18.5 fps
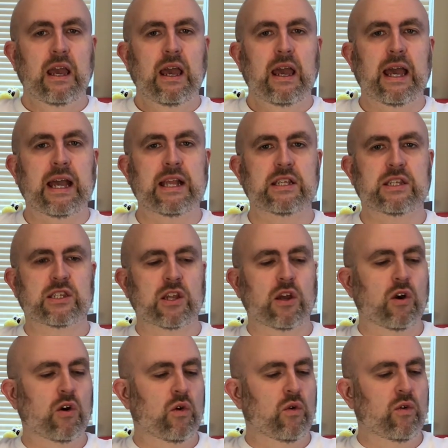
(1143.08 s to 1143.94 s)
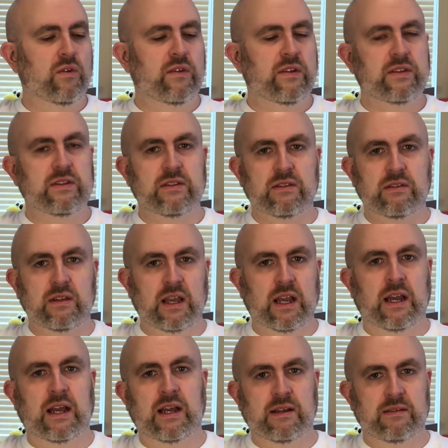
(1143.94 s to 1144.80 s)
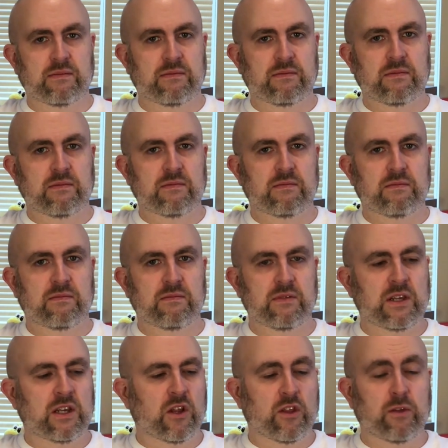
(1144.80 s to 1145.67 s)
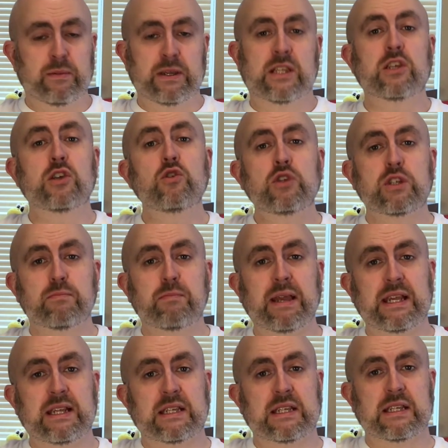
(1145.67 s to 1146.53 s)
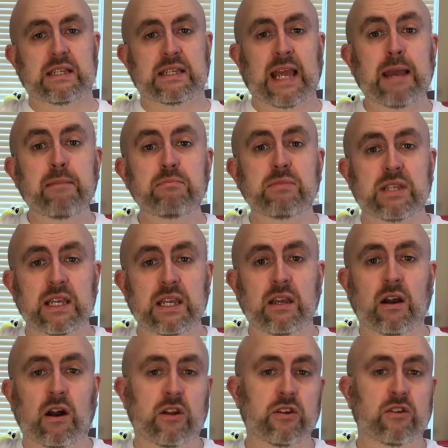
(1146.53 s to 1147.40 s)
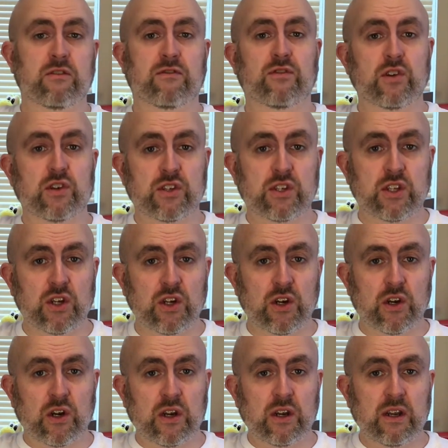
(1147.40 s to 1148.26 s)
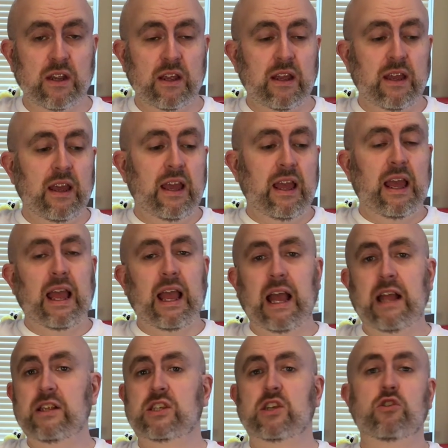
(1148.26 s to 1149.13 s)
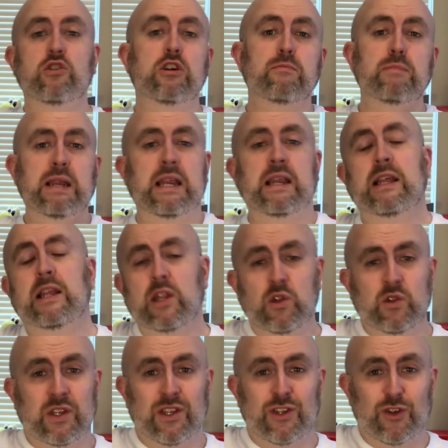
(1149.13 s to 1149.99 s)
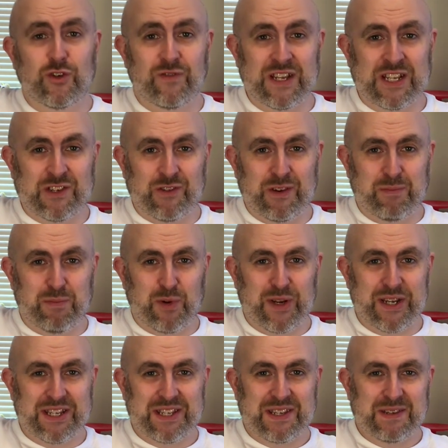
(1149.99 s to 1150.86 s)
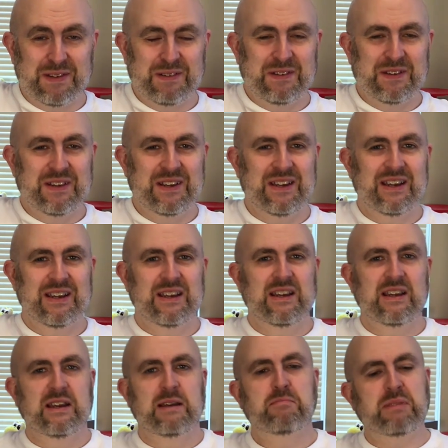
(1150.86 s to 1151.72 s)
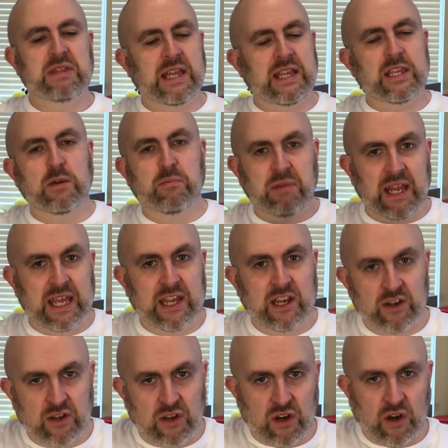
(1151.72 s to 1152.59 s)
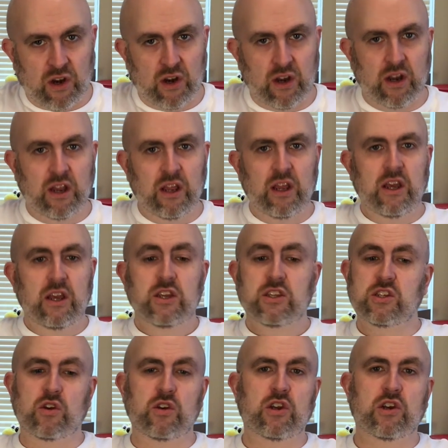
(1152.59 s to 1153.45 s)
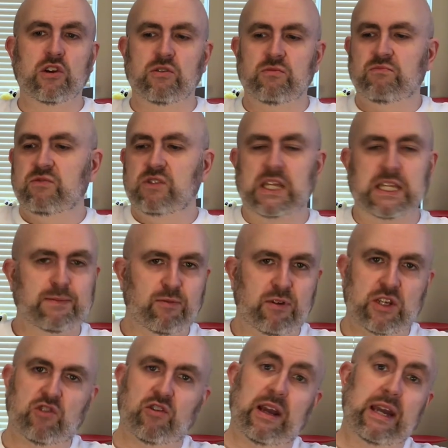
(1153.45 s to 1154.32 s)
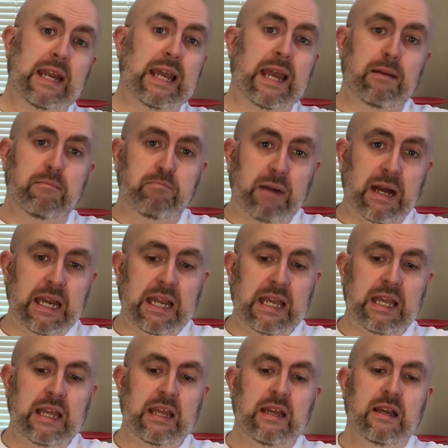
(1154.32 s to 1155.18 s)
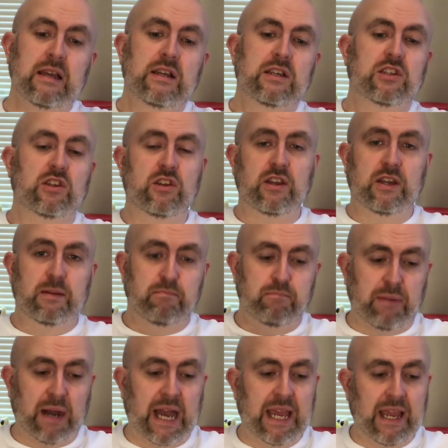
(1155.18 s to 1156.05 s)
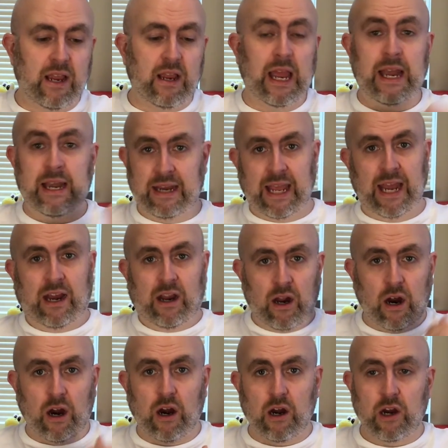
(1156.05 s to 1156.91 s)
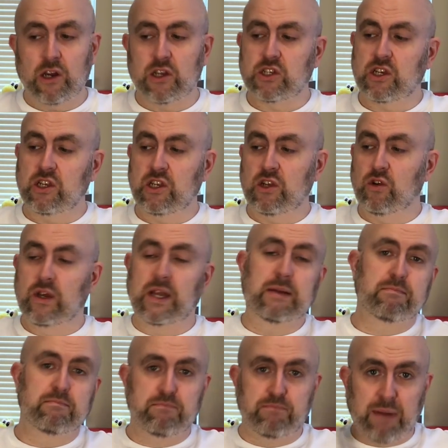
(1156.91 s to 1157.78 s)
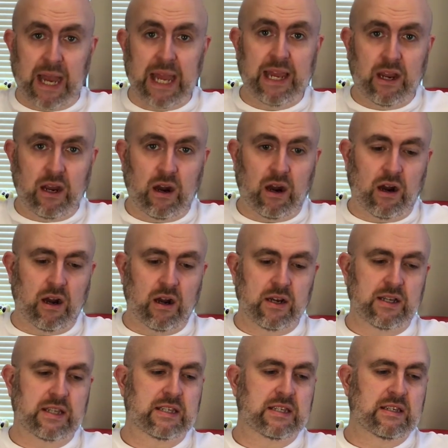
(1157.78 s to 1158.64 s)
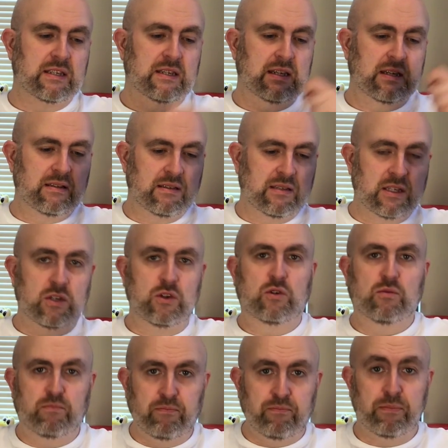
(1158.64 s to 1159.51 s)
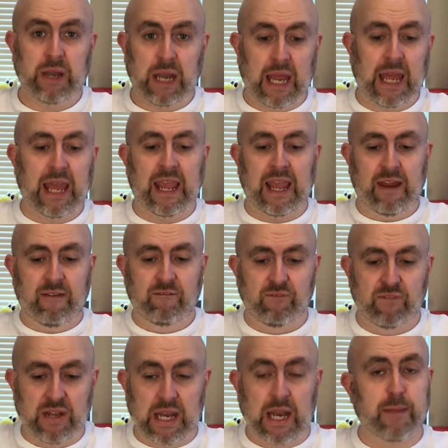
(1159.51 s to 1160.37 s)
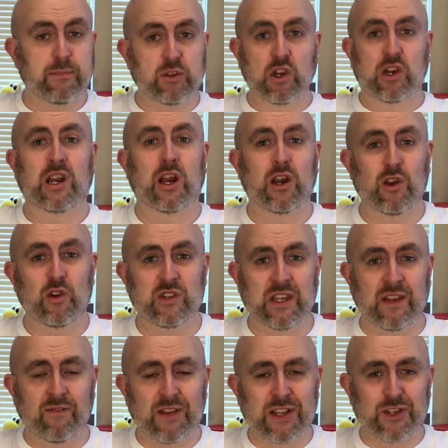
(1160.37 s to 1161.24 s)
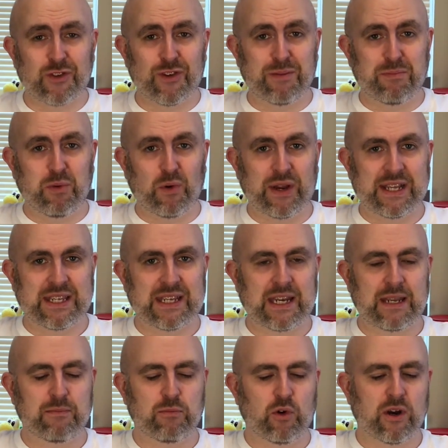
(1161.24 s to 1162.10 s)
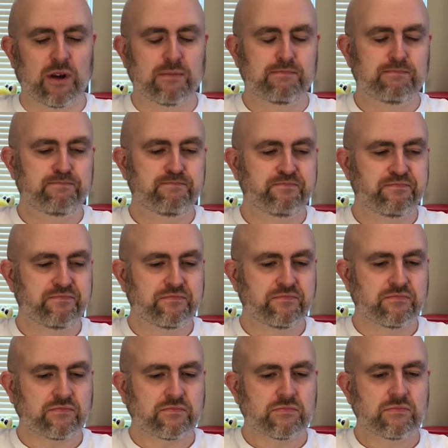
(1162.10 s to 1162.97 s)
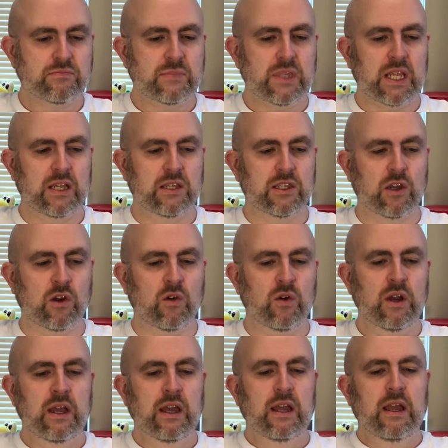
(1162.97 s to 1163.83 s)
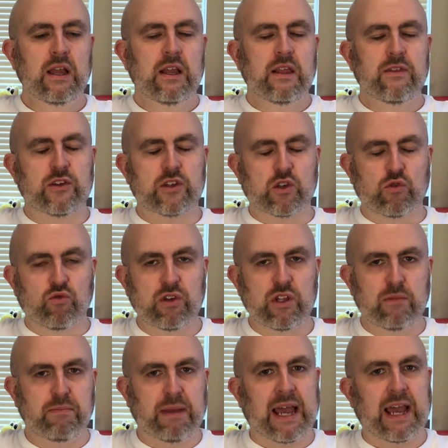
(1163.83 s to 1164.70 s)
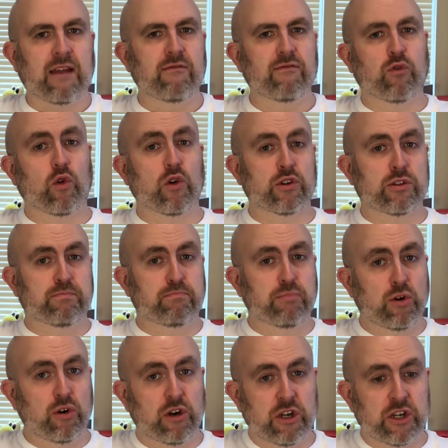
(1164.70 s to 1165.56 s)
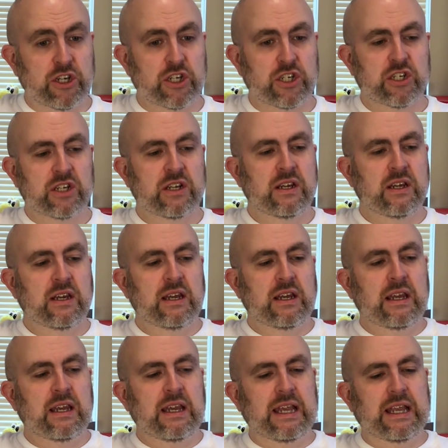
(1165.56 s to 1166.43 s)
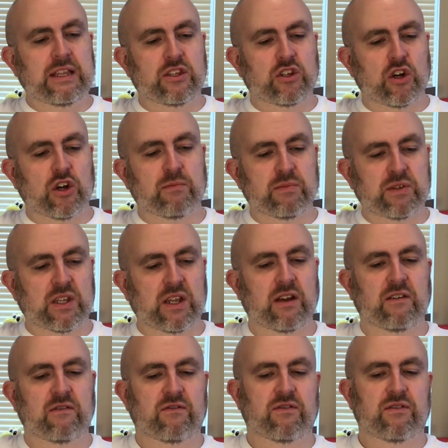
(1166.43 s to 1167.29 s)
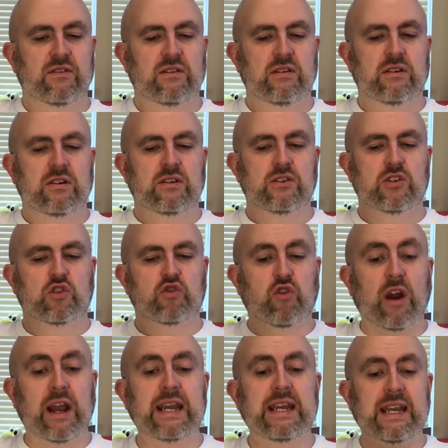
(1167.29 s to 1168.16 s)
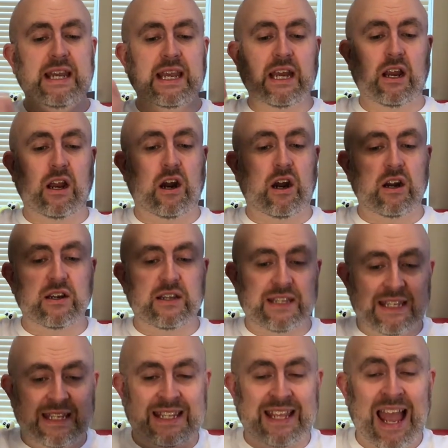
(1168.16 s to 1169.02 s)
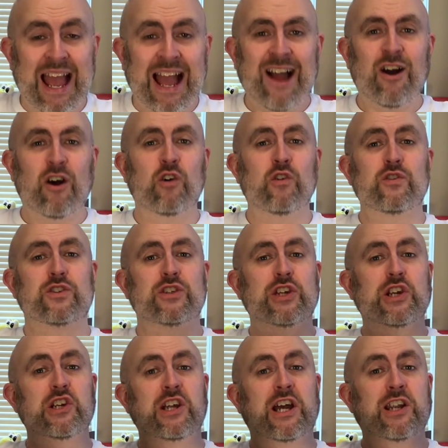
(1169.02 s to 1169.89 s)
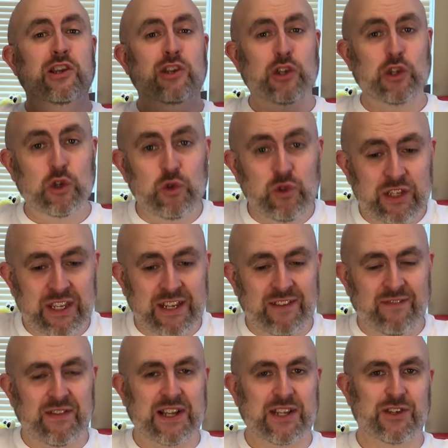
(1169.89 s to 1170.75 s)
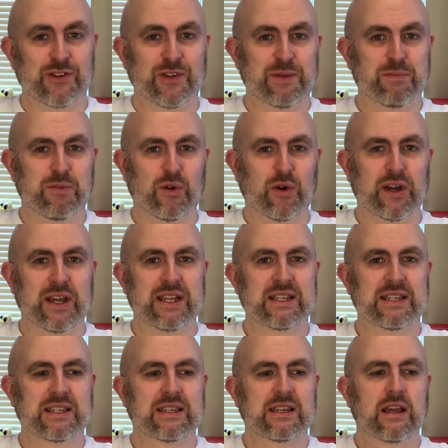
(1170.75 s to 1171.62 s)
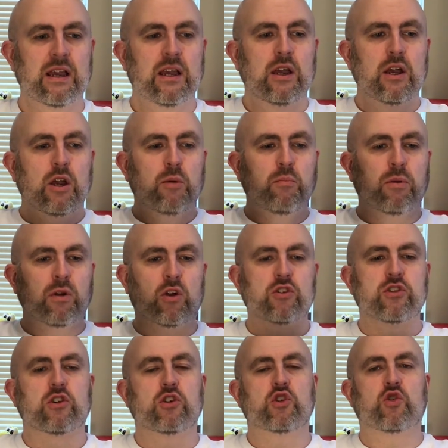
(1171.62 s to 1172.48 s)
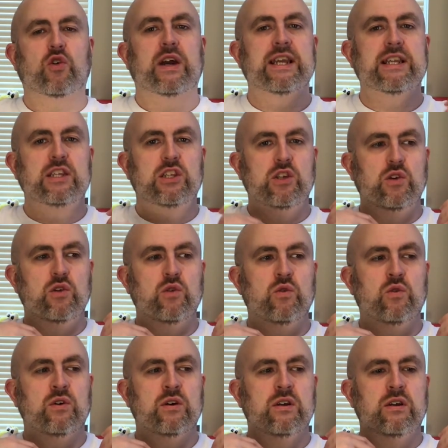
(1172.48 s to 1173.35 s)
And so, there'll be 2 spaces empty on your first turn. And so you're immediately losing 2 victory points. But then you play your turn. So you're desperately trying to get money so you can buy and get cards, so you can buy cards to play and fill up so you're not losing victory points anymore. So there's a real back and forth push in terms of trying to get cards down so you're not losing victory points, but also trying to